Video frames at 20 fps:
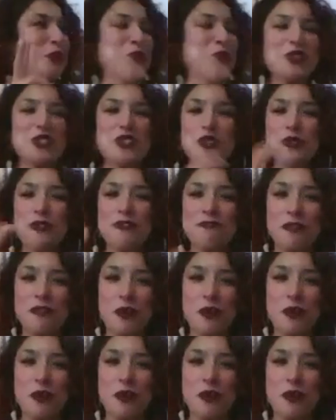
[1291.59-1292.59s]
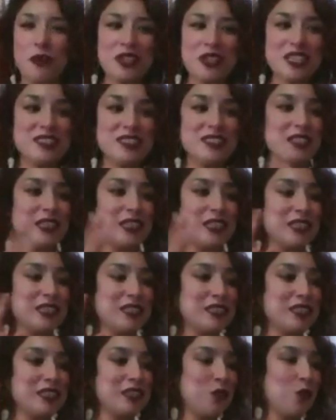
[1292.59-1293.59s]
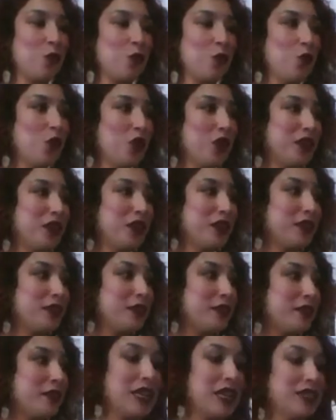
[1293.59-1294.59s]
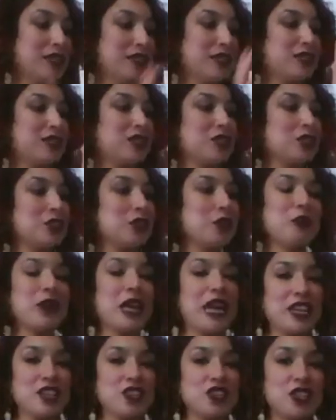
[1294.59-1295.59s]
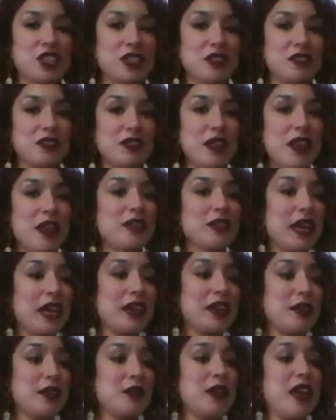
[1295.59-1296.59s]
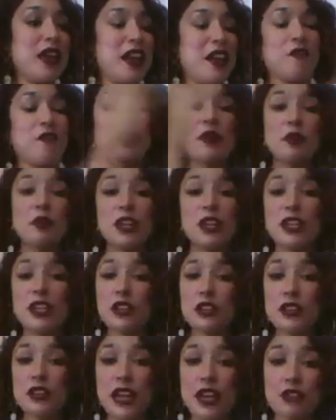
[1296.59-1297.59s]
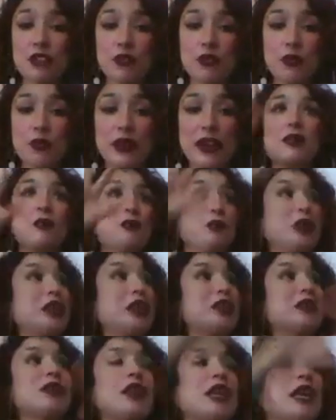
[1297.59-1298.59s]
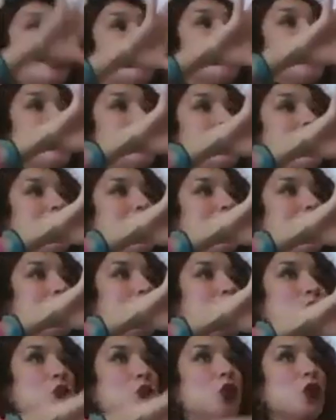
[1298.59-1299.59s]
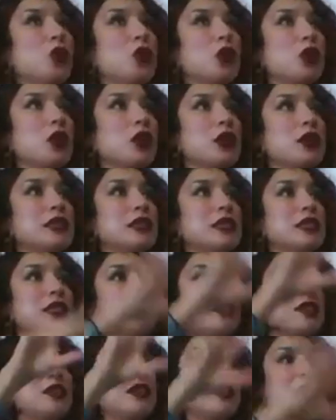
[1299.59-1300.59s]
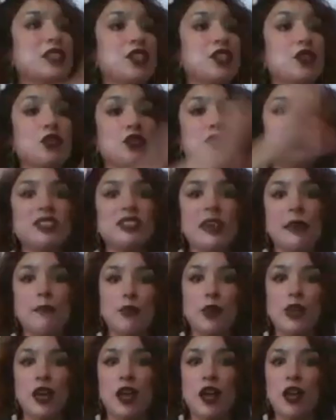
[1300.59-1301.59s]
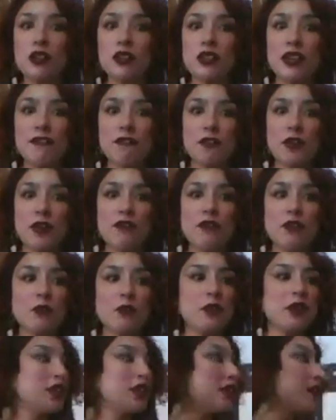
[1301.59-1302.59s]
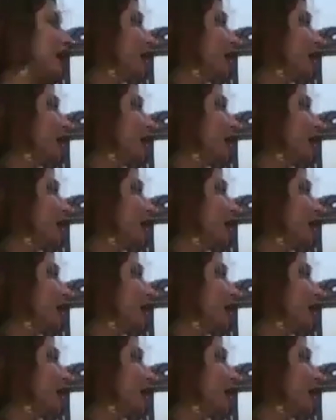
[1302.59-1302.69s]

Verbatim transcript: spiritual focus is in one um, condensed location that everybody could gather around versus it being like a more disconnected or separate holiday for everybody.